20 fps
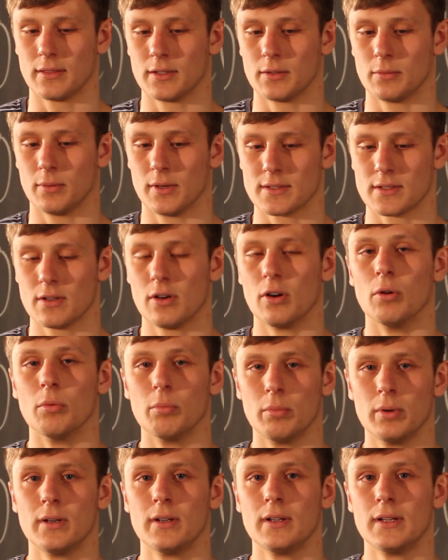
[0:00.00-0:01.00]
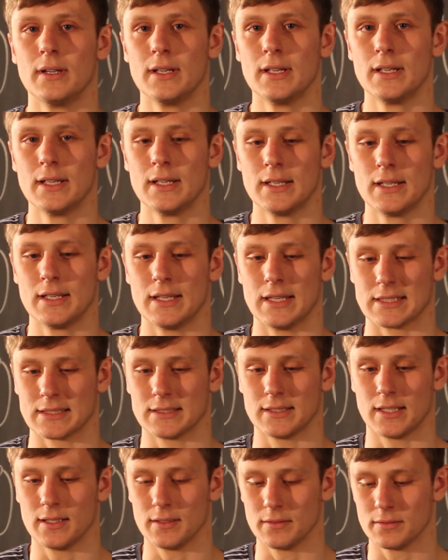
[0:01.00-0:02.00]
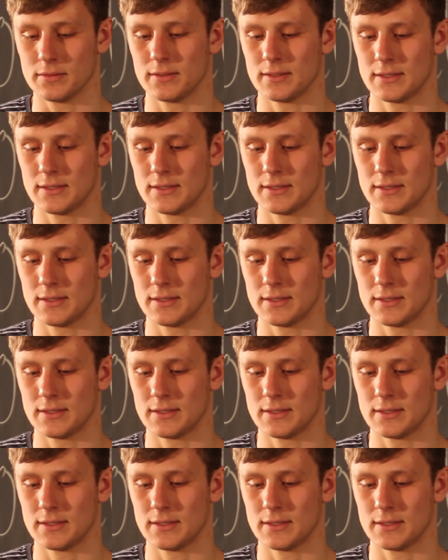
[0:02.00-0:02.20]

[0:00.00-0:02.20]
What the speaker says: there was hope in life,